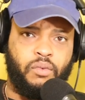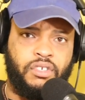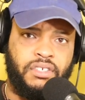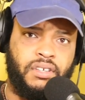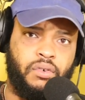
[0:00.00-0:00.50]

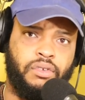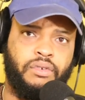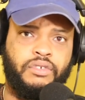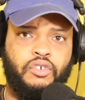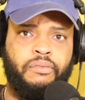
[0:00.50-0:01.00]
which is
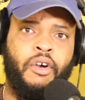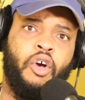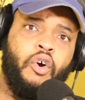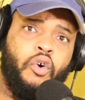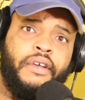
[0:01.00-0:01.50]
on YouTube,
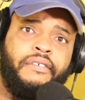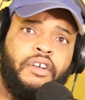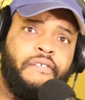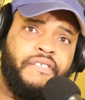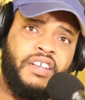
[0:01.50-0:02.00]
or
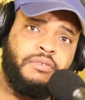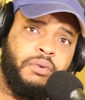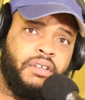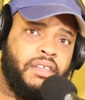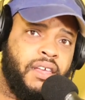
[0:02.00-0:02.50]
even on
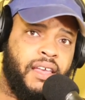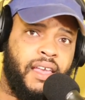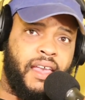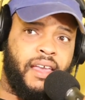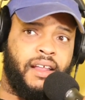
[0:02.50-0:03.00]
Facebook
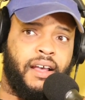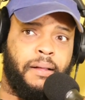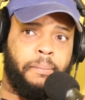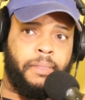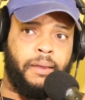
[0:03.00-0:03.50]
at
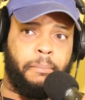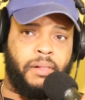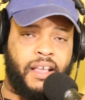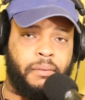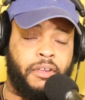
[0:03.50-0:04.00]

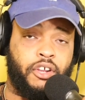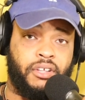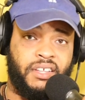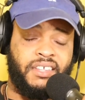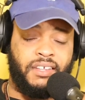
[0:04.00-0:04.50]
Black
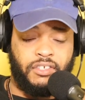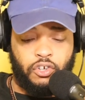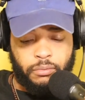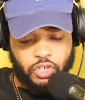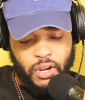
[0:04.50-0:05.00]
America
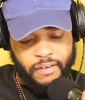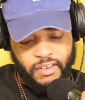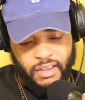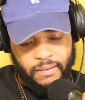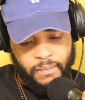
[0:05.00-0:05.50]
Against Human
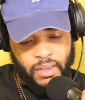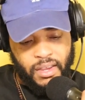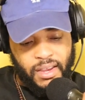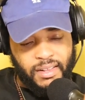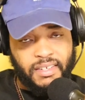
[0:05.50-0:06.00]
Trafficking.
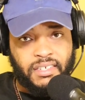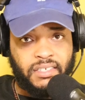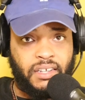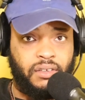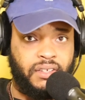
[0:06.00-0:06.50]
And
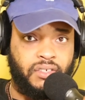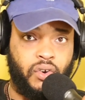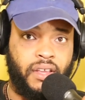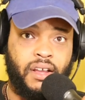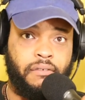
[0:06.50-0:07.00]
let's continue
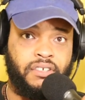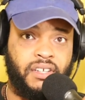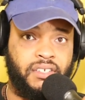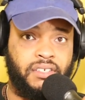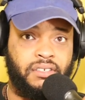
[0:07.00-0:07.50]
this great
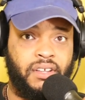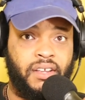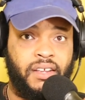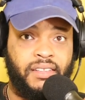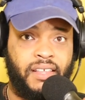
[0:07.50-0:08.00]
conversation.
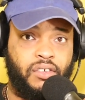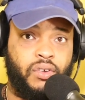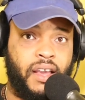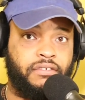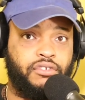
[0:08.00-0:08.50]

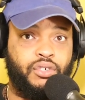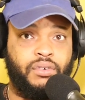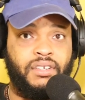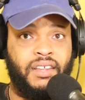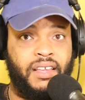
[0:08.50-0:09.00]
Thank you guys for
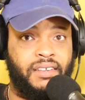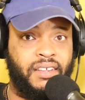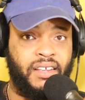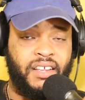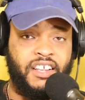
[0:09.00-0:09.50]
tuning
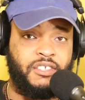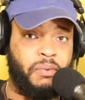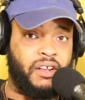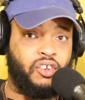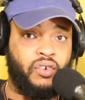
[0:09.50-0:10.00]
in.
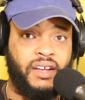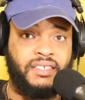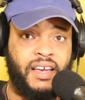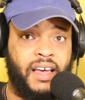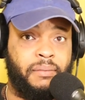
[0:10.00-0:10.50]
It's been a
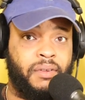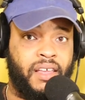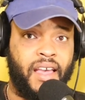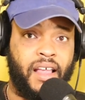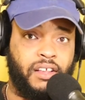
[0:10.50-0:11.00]
great
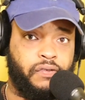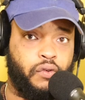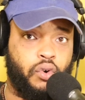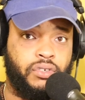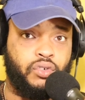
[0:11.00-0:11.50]
time. I
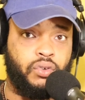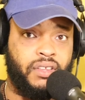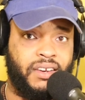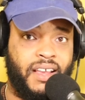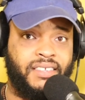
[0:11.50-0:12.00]
look forward
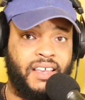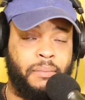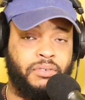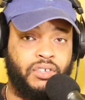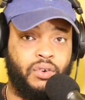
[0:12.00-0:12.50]
to the
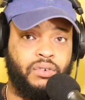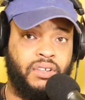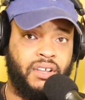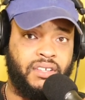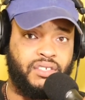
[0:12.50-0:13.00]
next
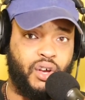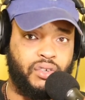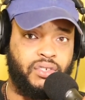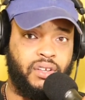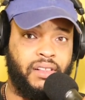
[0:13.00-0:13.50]
episode.
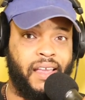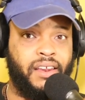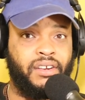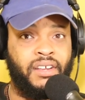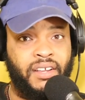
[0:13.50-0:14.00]
Talk to you
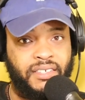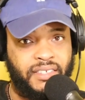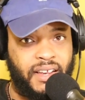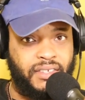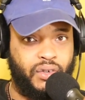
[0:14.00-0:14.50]
later.
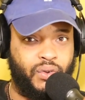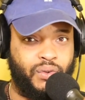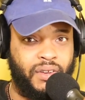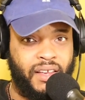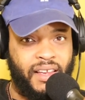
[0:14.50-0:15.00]
Stay
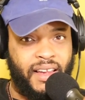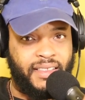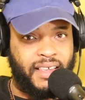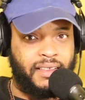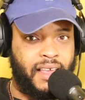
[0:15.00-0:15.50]
tuned.
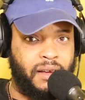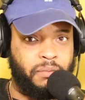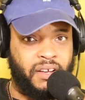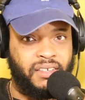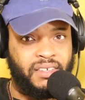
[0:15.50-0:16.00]
Hit that
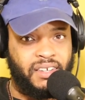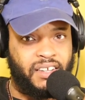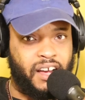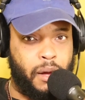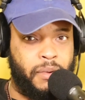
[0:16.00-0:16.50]
like button,
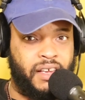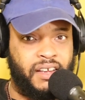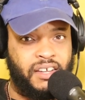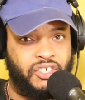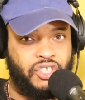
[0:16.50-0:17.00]

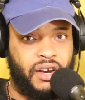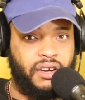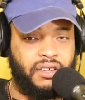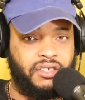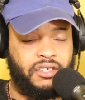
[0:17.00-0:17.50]
comment,
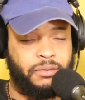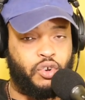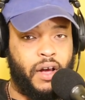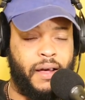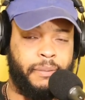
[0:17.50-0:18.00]
share,
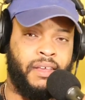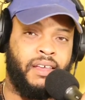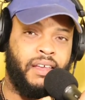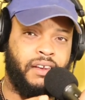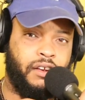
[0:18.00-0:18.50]

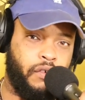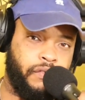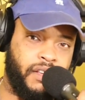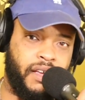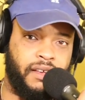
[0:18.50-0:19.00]
subscribe, and
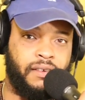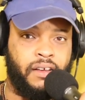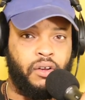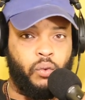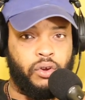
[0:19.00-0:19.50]
don't
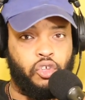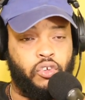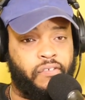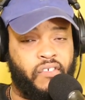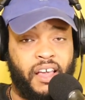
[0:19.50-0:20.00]
forget
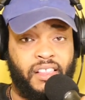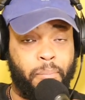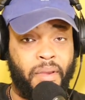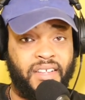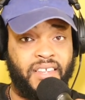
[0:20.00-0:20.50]
where you can
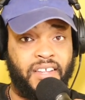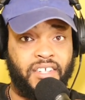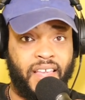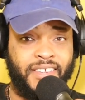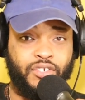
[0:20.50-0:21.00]
find the best
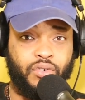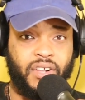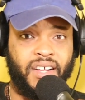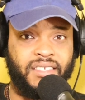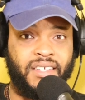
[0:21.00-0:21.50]

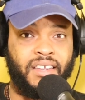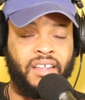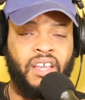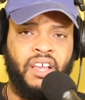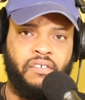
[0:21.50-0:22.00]
educational
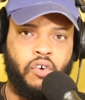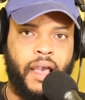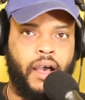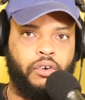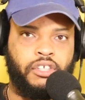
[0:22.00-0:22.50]
content
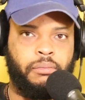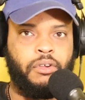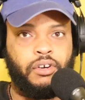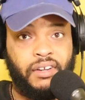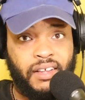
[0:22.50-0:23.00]
for our
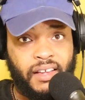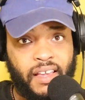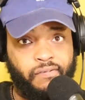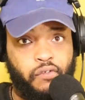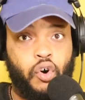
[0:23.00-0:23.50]

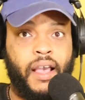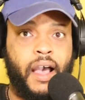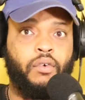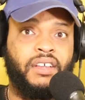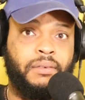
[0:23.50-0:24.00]
community and
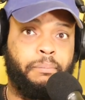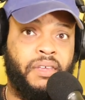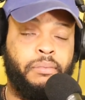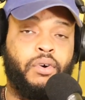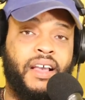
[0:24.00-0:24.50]
for our
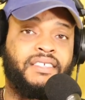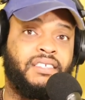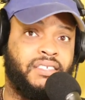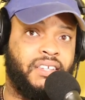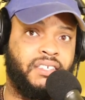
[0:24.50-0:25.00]
people
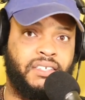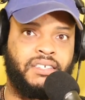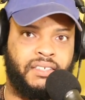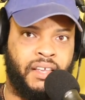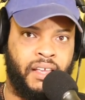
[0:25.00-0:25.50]
as
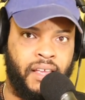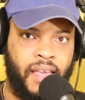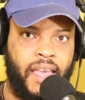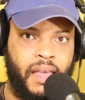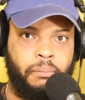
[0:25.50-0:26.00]
indigenous
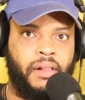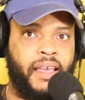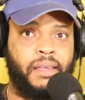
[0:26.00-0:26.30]
and